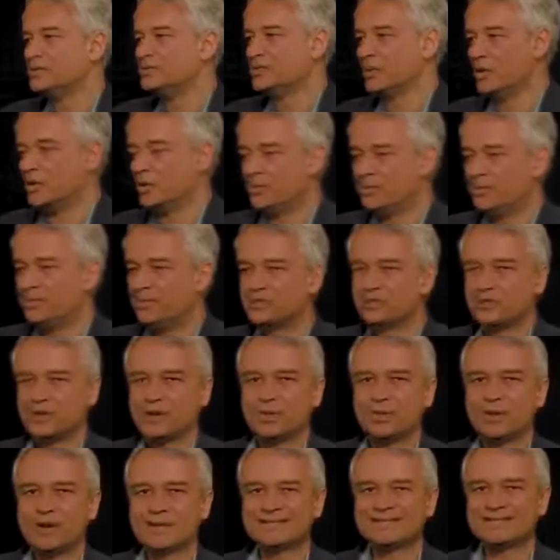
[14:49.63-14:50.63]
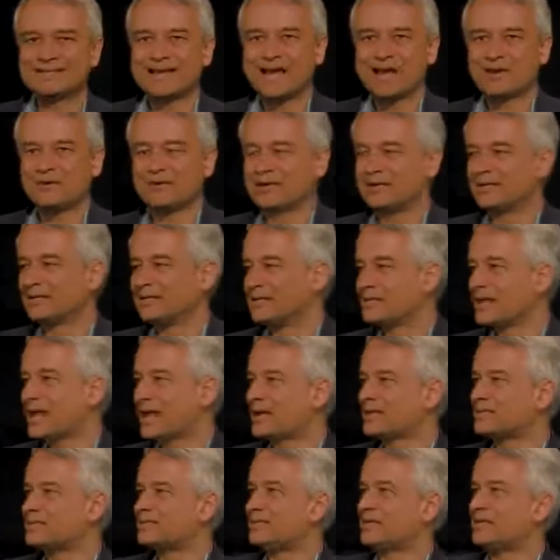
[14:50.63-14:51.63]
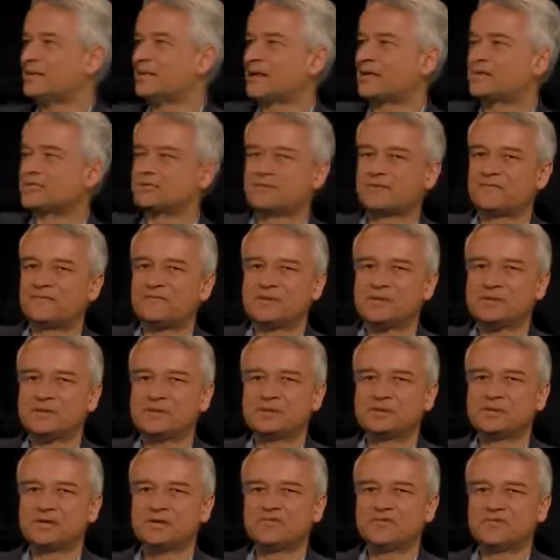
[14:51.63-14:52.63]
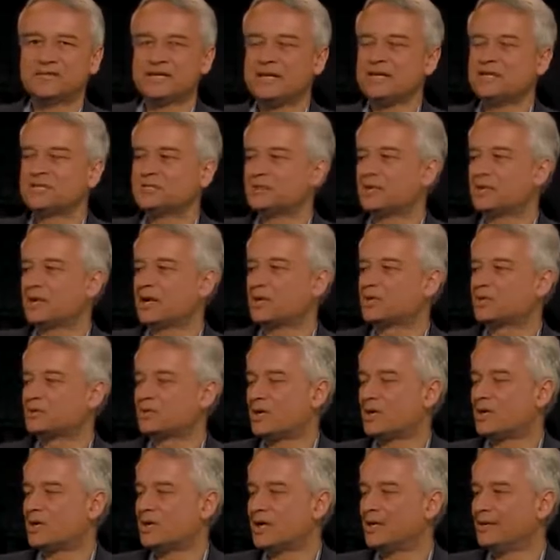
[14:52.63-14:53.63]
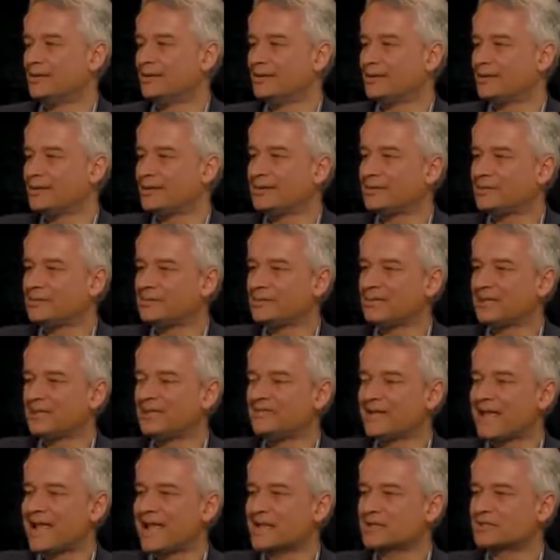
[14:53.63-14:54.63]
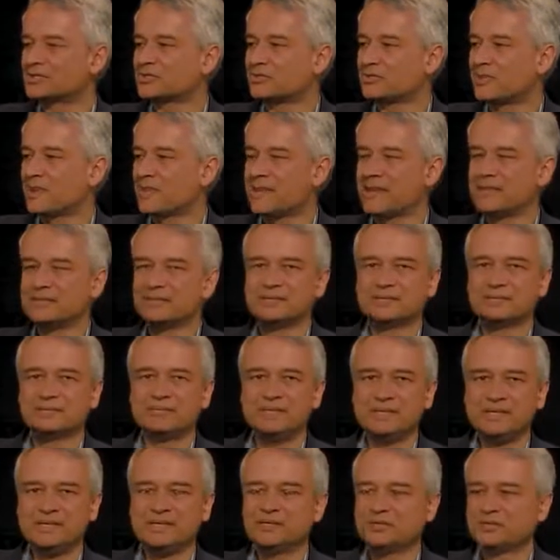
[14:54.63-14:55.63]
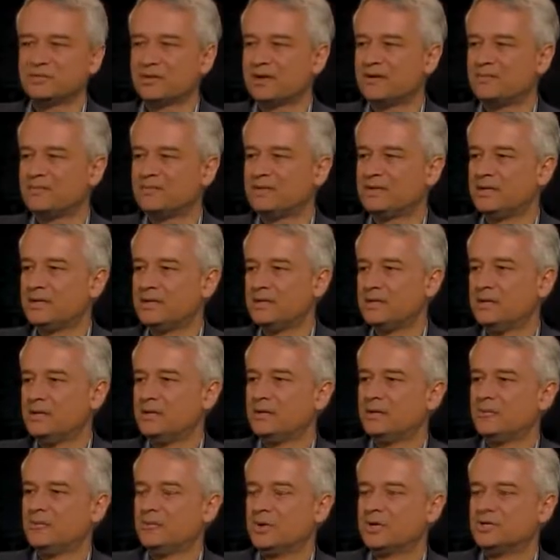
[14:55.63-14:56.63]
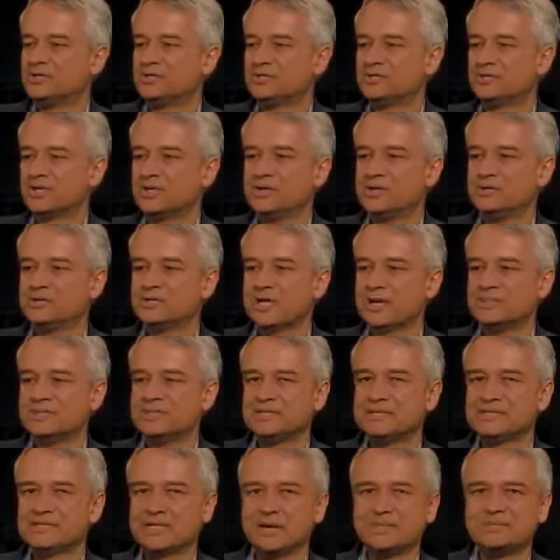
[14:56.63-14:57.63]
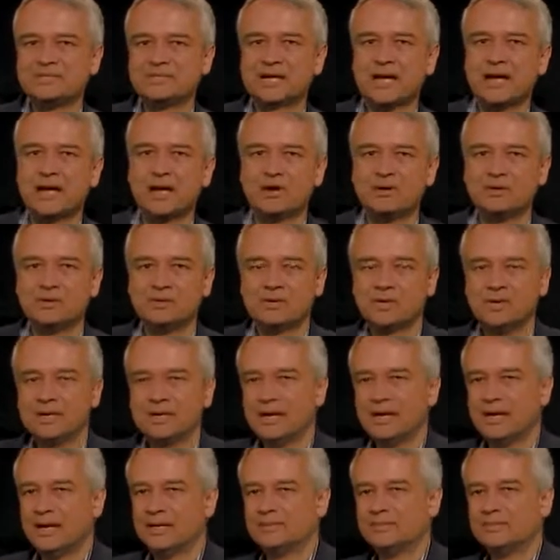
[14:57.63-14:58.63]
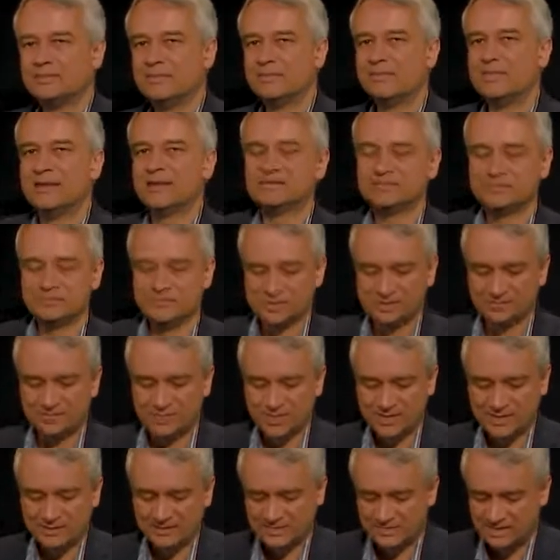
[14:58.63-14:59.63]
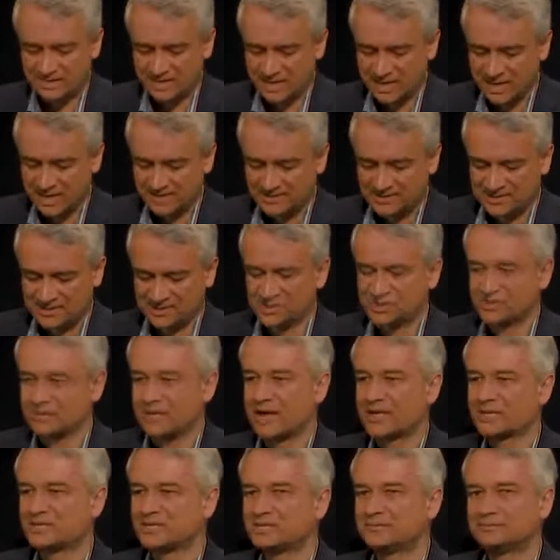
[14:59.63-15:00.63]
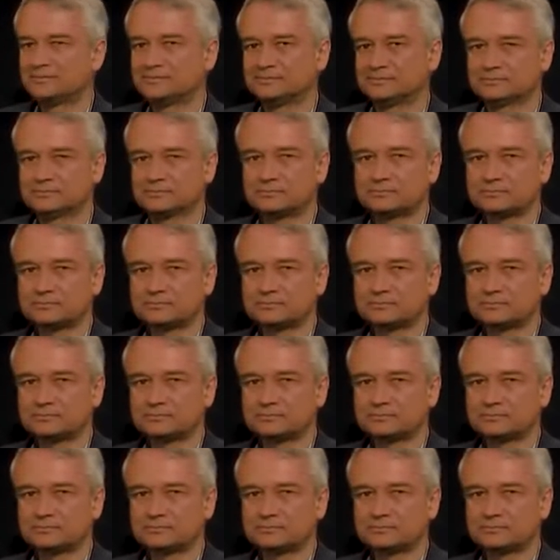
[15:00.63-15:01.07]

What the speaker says: So between one scattering and the next, the electric field gives each electron a little bit of extra momentum, P drift, which is Q times E times tau. and it's a momentum which points in the opposite direction